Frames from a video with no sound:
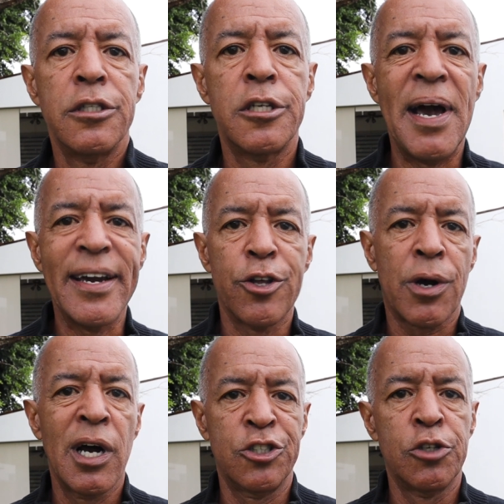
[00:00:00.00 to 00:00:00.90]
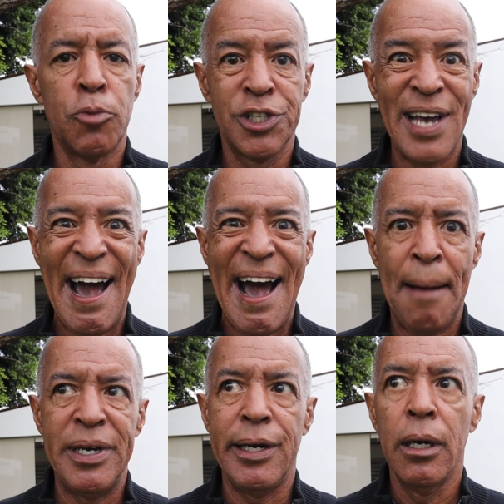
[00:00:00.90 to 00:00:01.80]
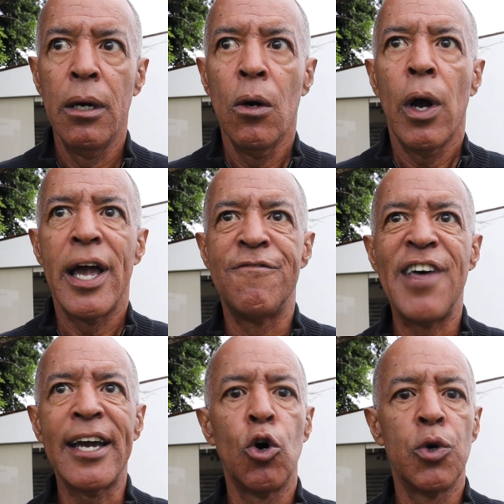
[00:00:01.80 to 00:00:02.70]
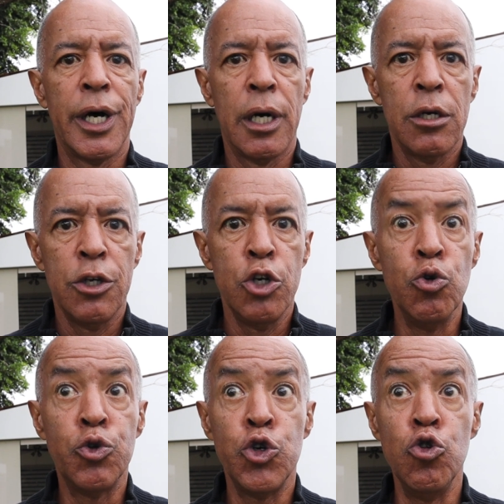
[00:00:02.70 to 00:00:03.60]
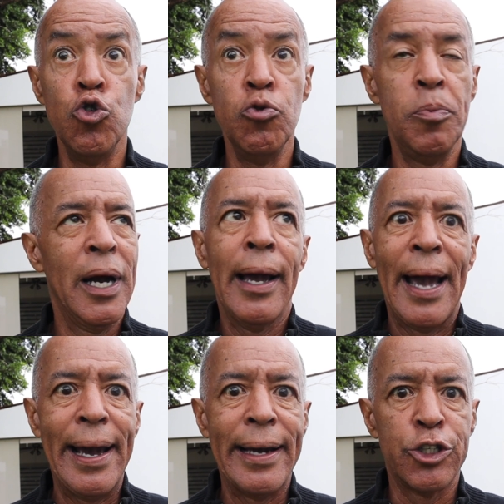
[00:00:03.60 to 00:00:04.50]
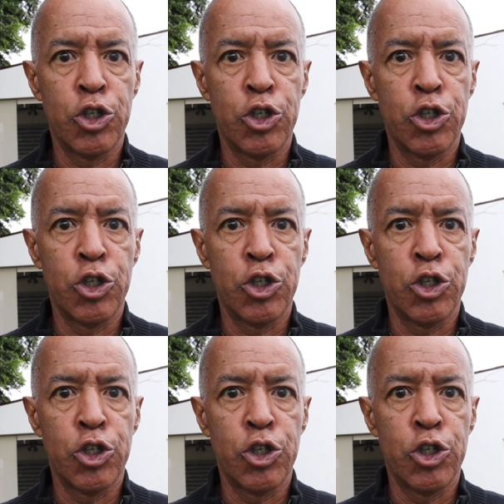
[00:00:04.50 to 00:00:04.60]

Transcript: To make their customers happy, if they go to YouTube and